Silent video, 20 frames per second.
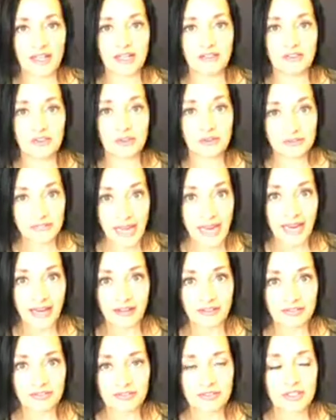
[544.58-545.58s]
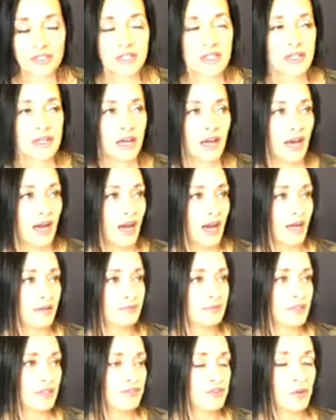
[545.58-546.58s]
in your life.
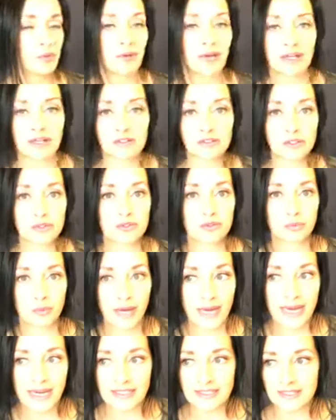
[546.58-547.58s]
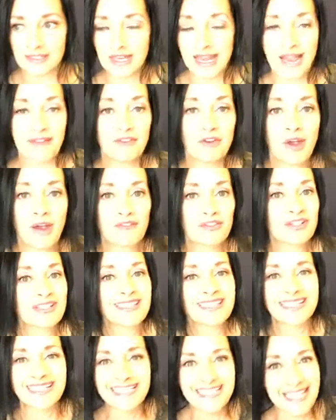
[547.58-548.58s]
Um, if you want to lose weight, have you ever
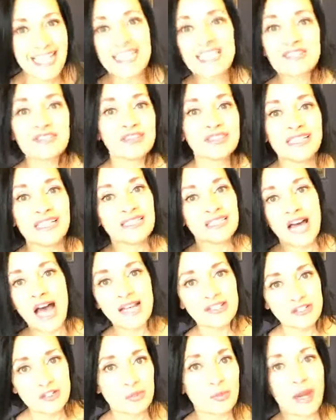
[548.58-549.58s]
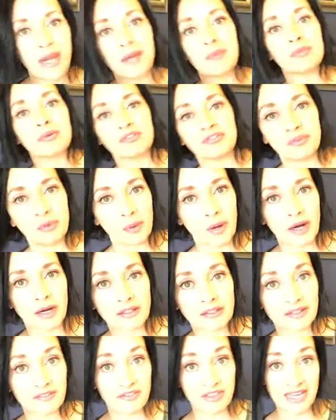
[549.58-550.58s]
successfully lost weight
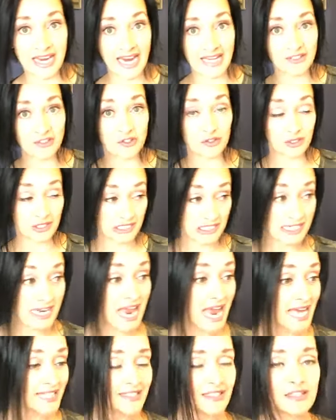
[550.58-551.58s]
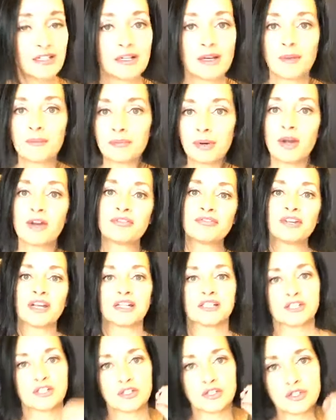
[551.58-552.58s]
before? If the answer is yes,
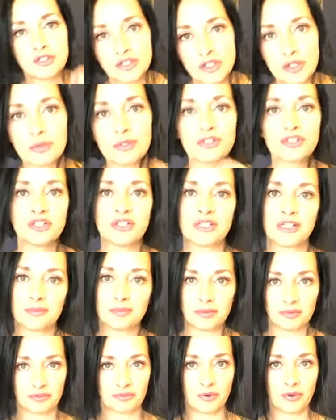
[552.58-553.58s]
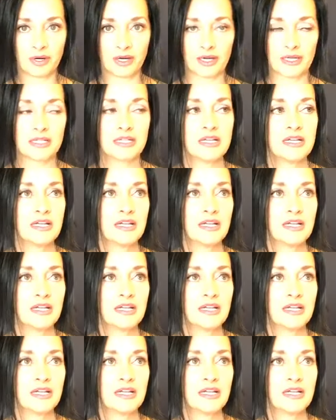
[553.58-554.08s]
perfect. Do what you did before